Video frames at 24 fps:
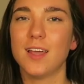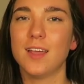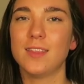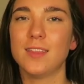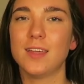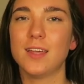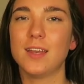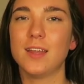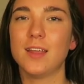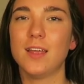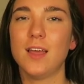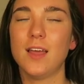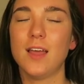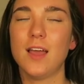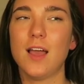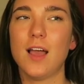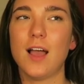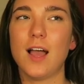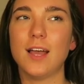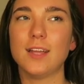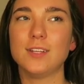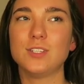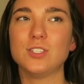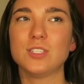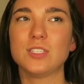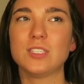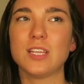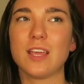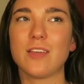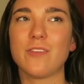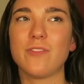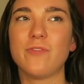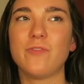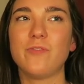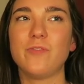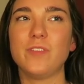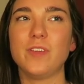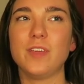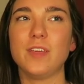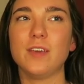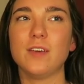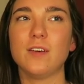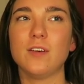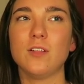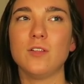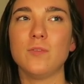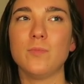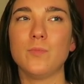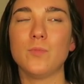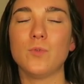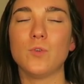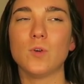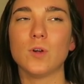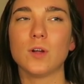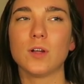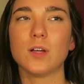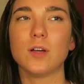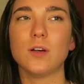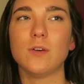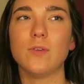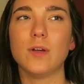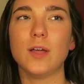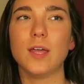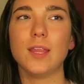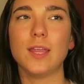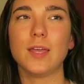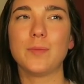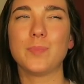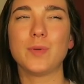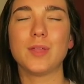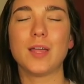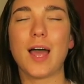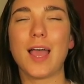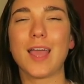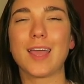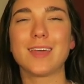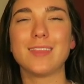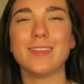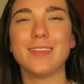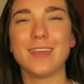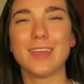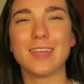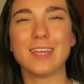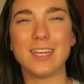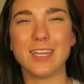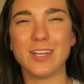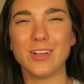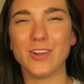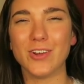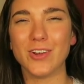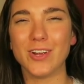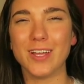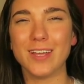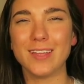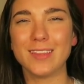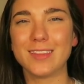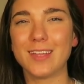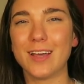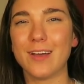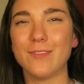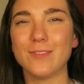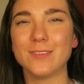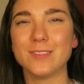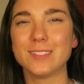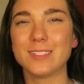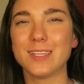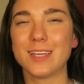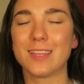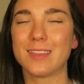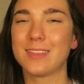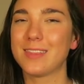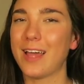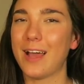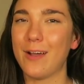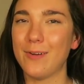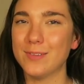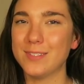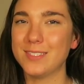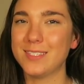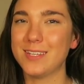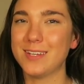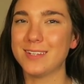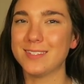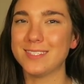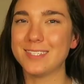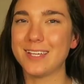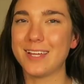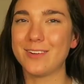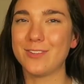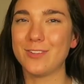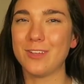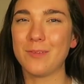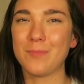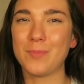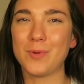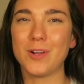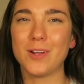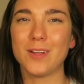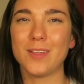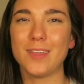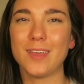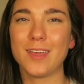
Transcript: And then I just like feel more going, like, but I could like hear it. That was like, that was the unsettling part.